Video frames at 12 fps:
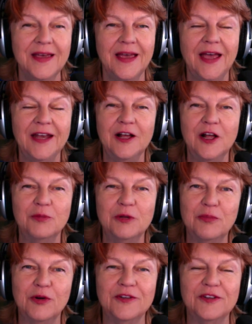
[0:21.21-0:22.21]
and I'll be
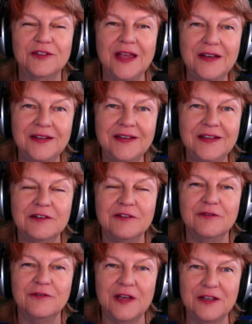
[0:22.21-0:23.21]
presenting it in
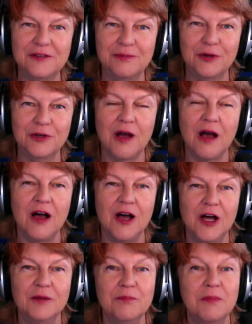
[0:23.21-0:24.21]
Facebook
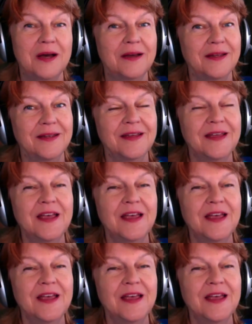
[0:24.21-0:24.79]
on my